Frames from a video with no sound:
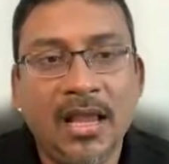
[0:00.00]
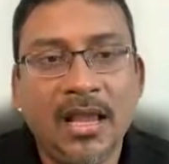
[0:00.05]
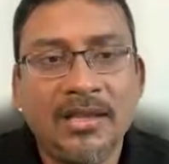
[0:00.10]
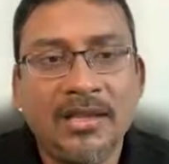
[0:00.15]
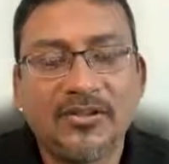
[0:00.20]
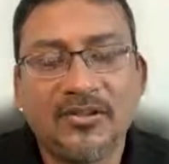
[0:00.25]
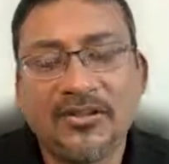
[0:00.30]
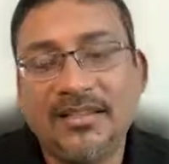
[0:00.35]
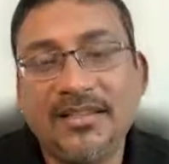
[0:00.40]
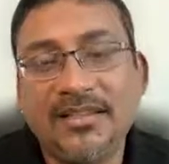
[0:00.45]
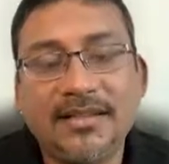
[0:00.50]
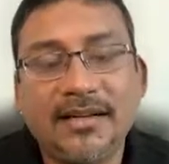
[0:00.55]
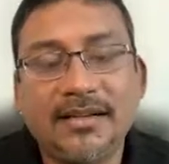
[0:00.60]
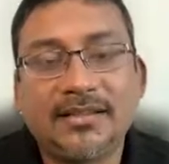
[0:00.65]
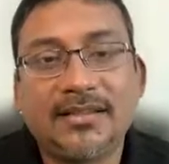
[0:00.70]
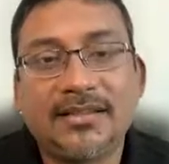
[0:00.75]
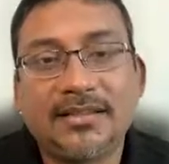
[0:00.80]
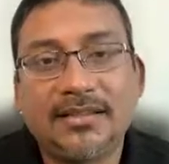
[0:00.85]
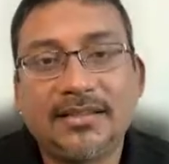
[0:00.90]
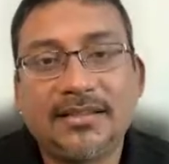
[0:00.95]
So these are
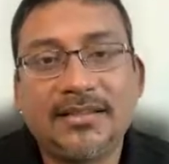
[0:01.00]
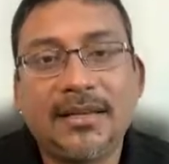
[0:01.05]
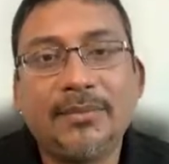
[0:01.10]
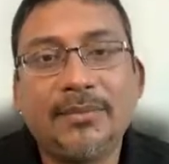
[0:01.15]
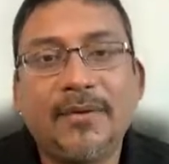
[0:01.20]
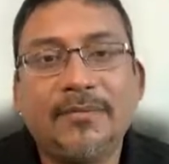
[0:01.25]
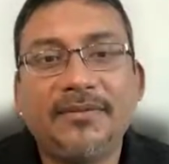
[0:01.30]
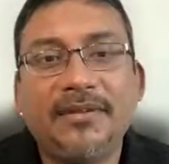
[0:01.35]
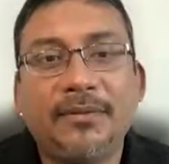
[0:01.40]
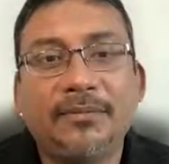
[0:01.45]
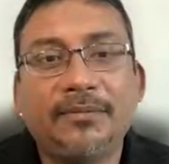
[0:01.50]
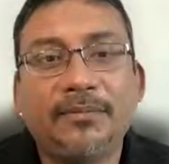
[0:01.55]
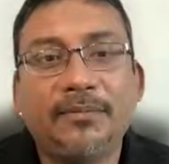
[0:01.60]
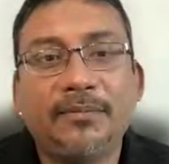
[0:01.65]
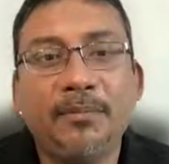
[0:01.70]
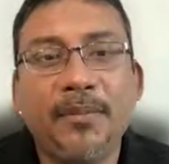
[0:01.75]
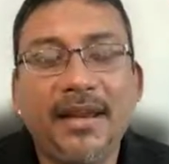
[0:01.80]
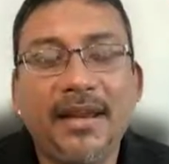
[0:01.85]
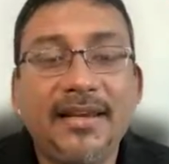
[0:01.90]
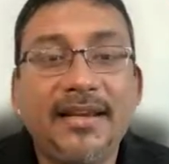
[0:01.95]
some of the
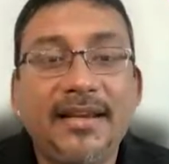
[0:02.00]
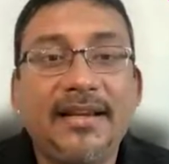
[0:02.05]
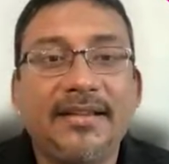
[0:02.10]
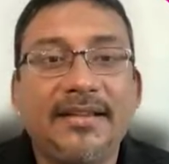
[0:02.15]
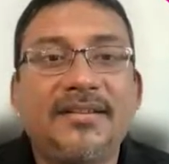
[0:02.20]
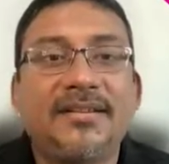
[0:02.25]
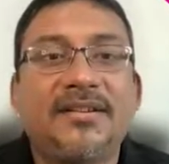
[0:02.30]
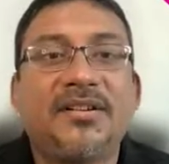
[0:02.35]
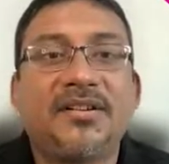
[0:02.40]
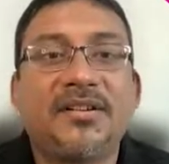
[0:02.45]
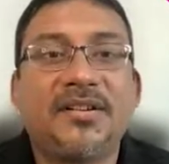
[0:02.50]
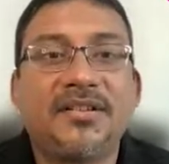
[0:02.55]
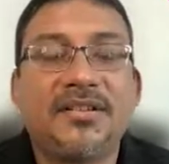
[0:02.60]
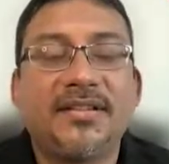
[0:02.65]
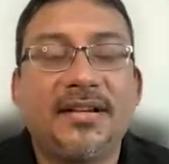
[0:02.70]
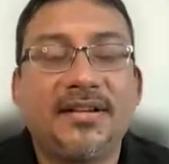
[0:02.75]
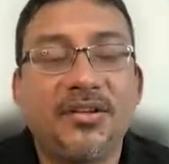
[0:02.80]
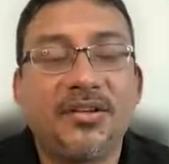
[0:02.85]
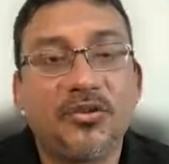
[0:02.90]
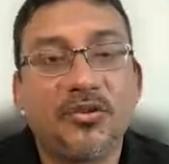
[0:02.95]
many considerations
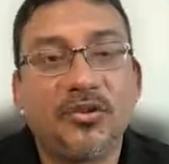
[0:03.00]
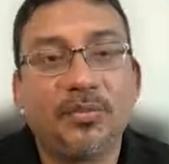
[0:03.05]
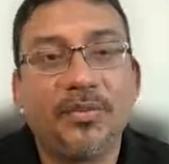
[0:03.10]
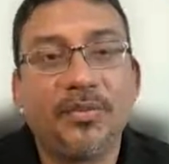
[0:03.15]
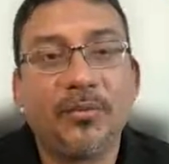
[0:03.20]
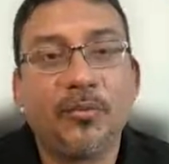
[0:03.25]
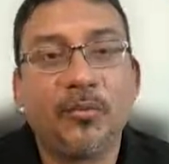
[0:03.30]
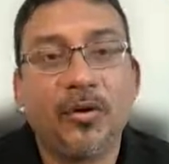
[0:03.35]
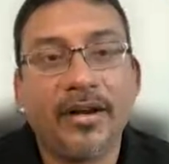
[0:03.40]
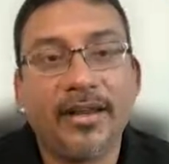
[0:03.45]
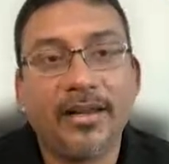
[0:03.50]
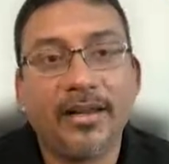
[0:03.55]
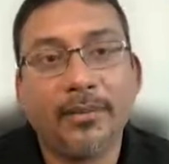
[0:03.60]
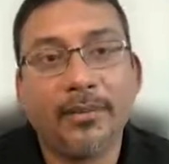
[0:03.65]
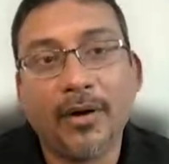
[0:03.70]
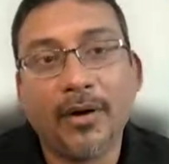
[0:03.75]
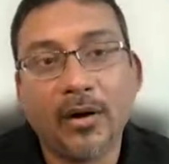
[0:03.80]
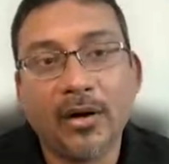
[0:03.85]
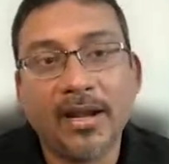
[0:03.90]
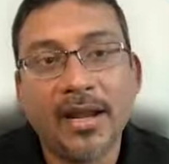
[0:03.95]
that you should be worrying
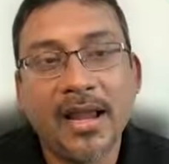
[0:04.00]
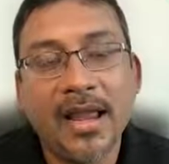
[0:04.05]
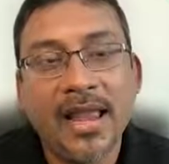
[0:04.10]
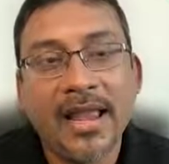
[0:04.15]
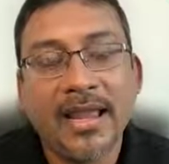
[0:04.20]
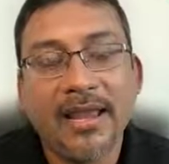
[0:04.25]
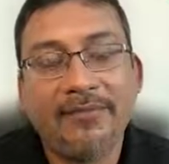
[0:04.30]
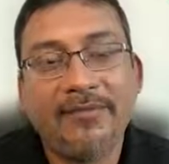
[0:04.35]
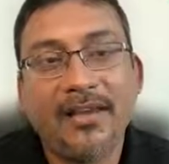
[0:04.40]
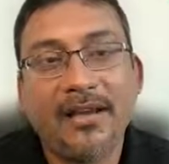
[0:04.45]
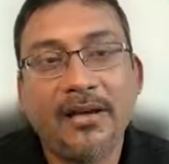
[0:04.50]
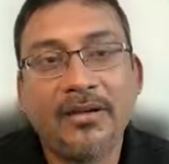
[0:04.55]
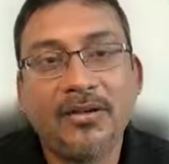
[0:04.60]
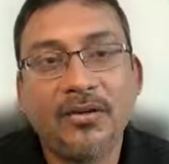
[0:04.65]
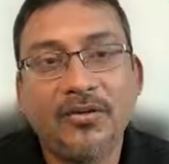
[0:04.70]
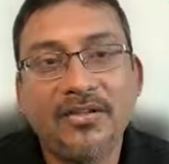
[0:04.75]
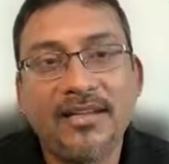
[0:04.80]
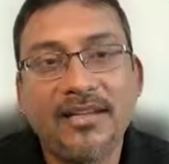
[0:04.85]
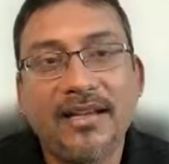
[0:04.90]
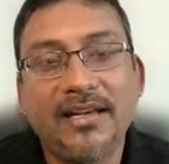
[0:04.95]
about if you are
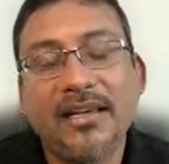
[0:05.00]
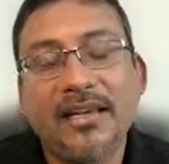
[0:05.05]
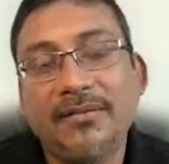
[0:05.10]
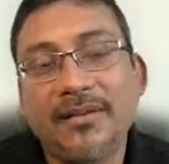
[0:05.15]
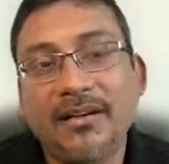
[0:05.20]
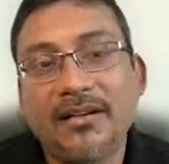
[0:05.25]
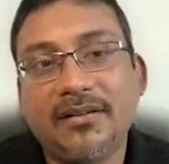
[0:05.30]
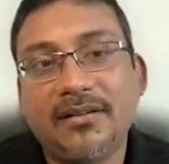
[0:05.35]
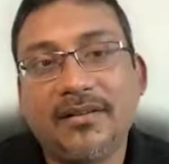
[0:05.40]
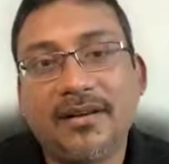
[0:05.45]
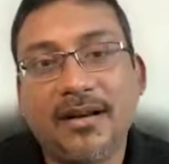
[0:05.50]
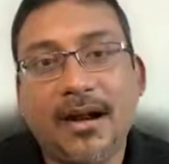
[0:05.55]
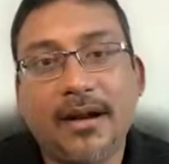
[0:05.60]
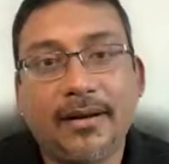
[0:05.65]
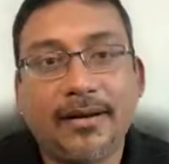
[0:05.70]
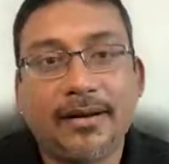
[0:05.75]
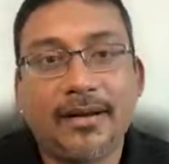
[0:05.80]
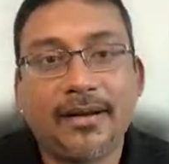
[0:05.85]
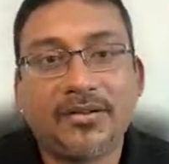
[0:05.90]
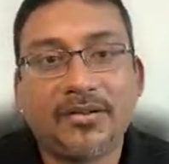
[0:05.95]
using an event-driven
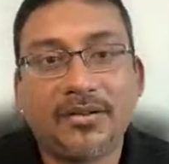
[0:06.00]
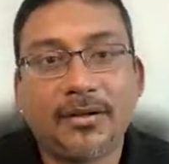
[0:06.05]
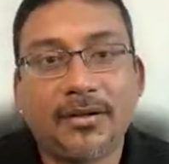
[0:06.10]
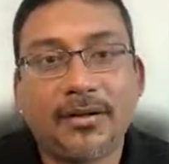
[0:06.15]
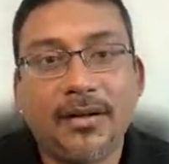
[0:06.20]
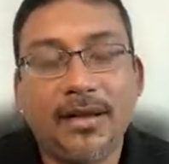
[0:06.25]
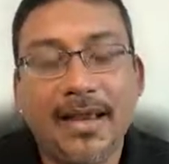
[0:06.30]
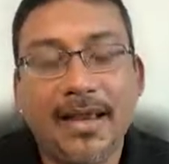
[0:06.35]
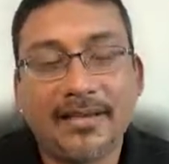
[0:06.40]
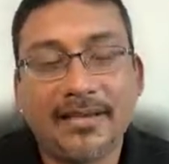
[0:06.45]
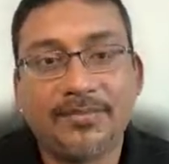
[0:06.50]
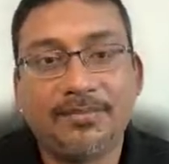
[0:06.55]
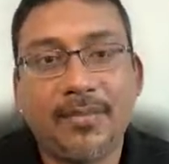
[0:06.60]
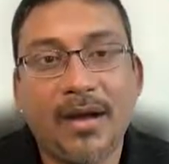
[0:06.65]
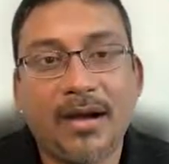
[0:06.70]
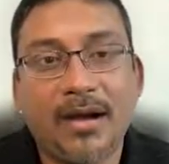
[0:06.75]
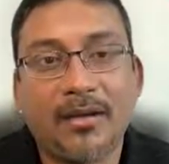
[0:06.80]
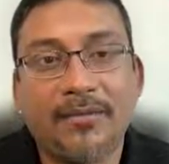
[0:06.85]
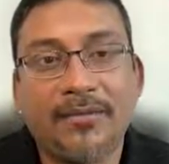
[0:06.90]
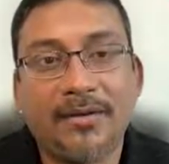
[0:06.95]
architecture as
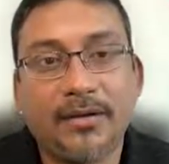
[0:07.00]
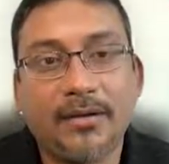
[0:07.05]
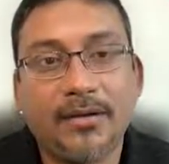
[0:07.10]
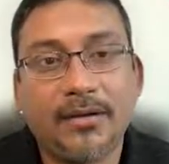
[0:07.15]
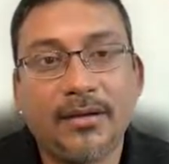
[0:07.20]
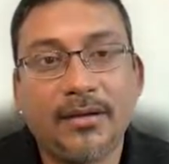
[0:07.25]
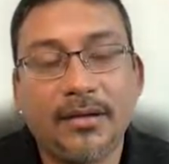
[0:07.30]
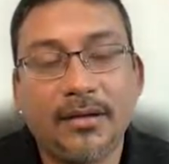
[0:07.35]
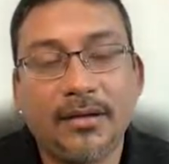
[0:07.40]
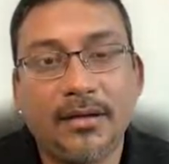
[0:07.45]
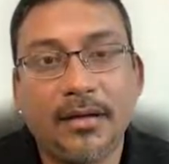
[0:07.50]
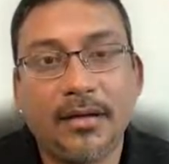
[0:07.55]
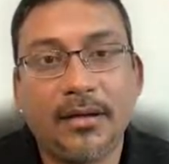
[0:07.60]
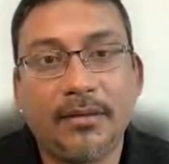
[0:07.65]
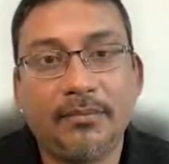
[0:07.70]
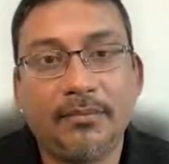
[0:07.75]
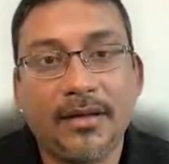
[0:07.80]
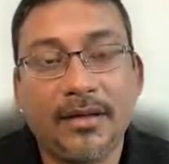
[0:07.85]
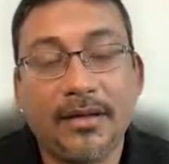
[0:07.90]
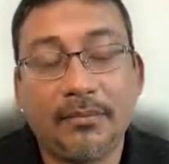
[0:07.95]
part of your
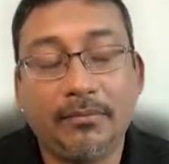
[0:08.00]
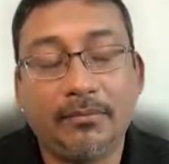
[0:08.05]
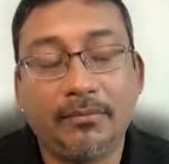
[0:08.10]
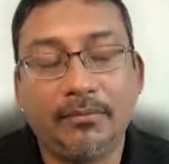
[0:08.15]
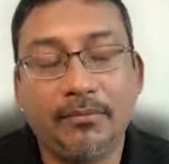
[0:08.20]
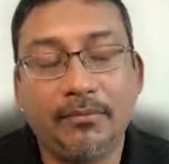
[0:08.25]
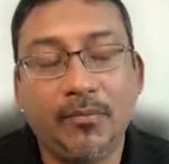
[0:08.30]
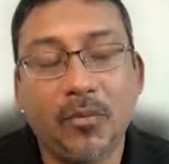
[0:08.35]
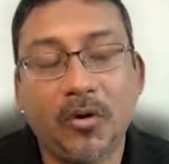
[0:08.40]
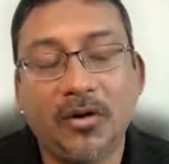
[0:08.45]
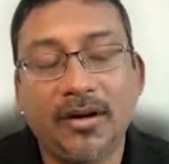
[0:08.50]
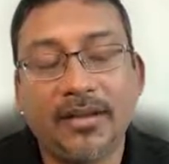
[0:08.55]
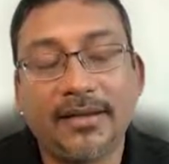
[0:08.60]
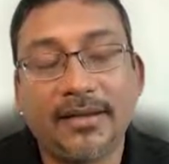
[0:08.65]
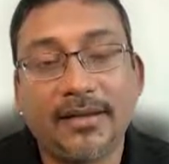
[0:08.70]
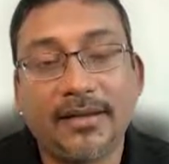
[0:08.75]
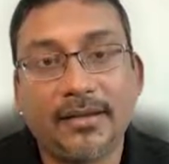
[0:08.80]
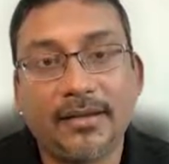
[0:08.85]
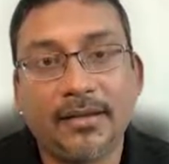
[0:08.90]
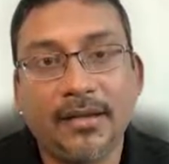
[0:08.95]

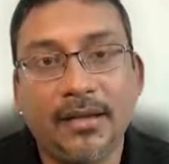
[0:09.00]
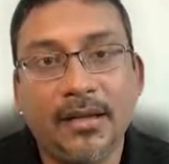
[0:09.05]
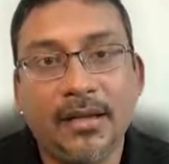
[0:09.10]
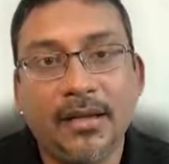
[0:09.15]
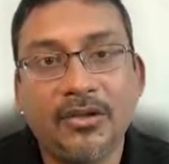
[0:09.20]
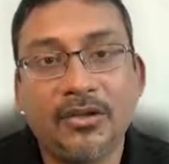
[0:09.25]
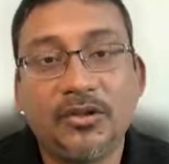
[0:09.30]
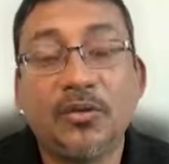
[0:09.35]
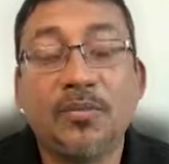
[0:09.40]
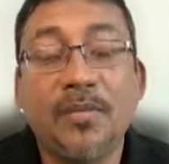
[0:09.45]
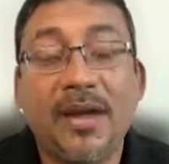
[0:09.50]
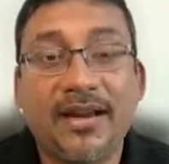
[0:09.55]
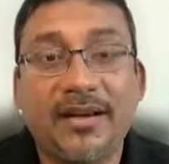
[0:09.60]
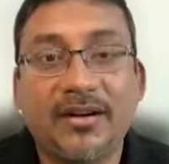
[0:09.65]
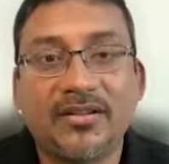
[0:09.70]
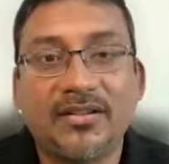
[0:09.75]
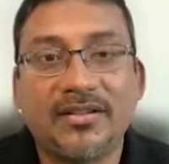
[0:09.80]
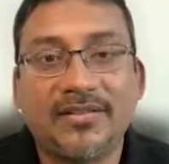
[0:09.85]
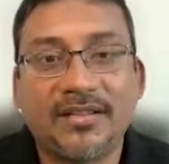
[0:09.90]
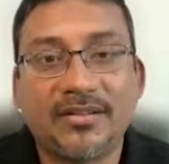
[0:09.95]
monolithic to
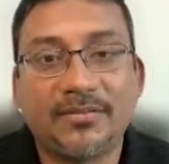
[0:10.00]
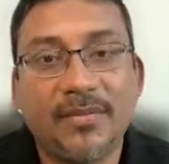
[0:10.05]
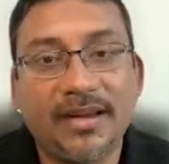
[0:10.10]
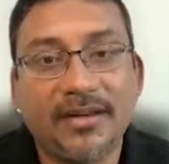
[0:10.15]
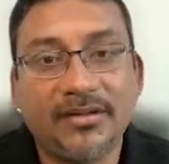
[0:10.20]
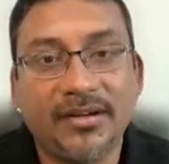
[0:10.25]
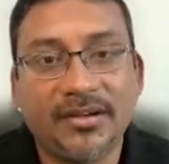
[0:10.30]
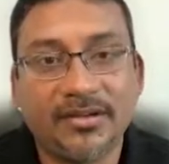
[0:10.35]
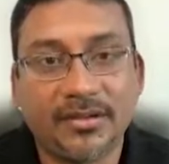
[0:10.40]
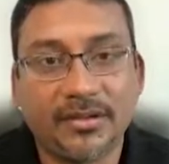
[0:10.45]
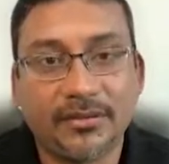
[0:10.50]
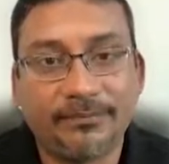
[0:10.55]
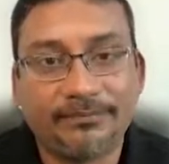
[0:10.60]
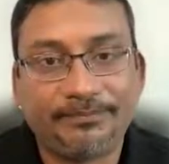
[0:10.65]
microservice migration.